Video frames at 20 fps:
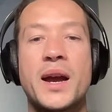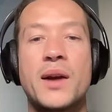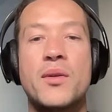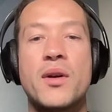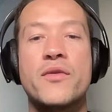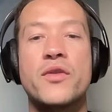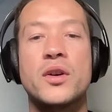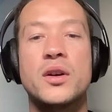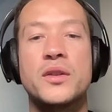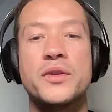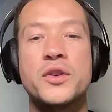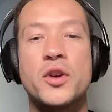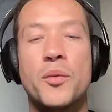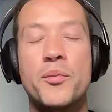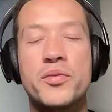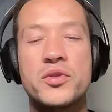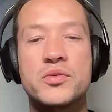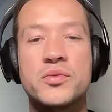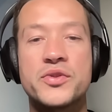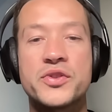However, the
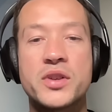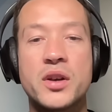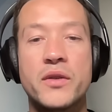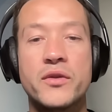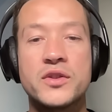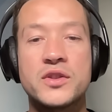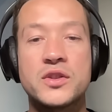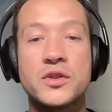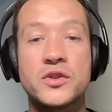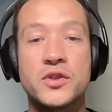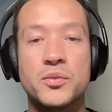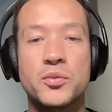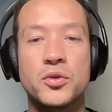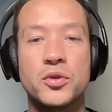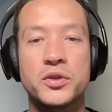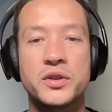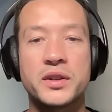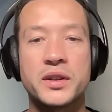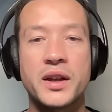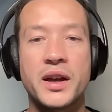Ombudsman service does
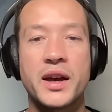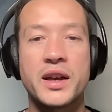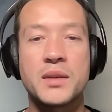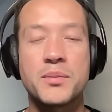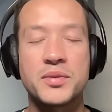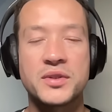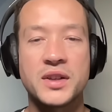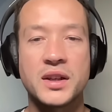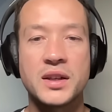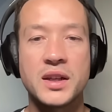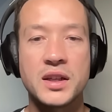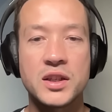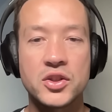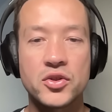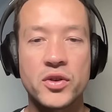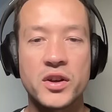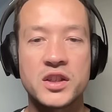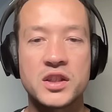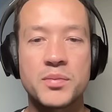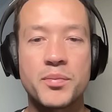award 8%
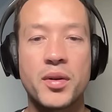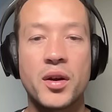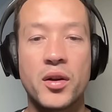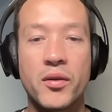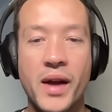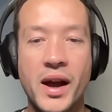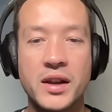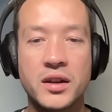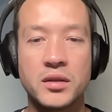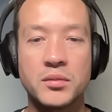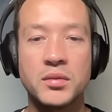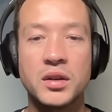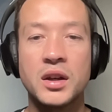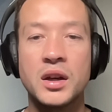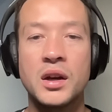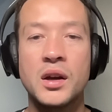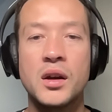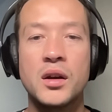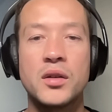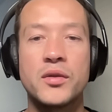interest per annum
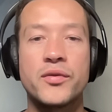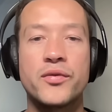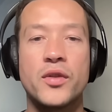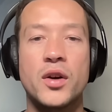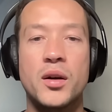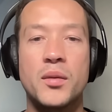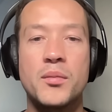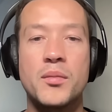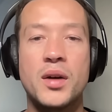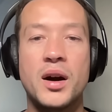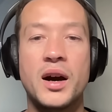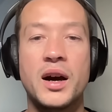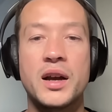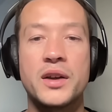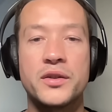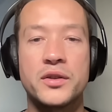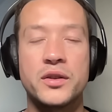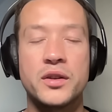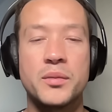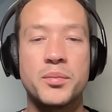from
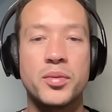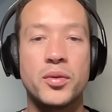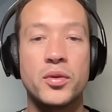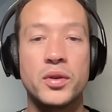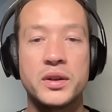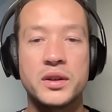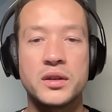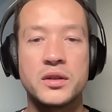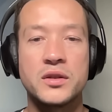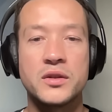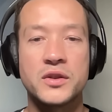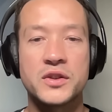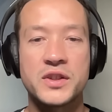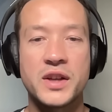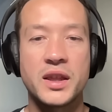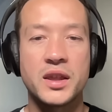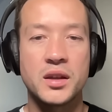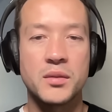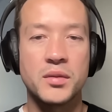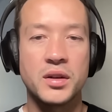either the point you
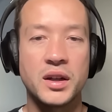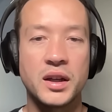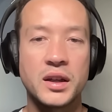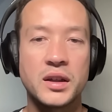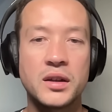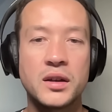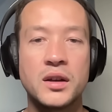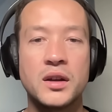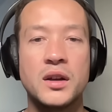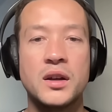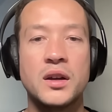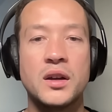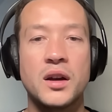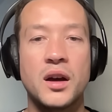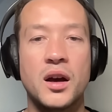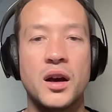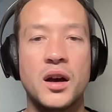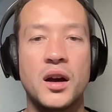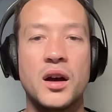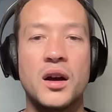sent the money
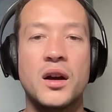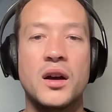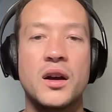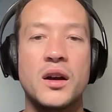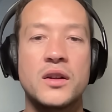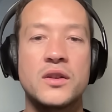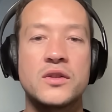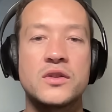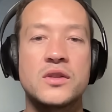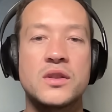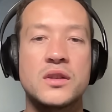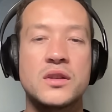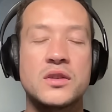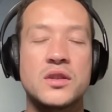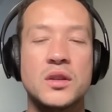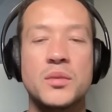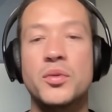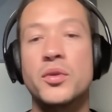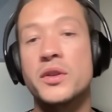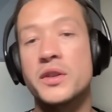
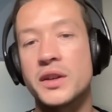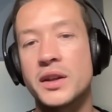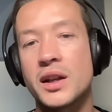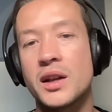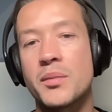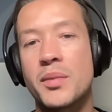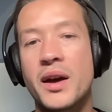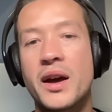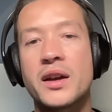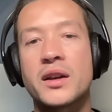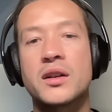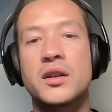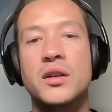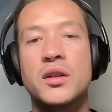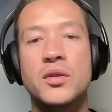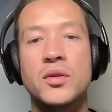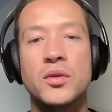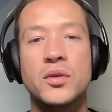to the point you get it back,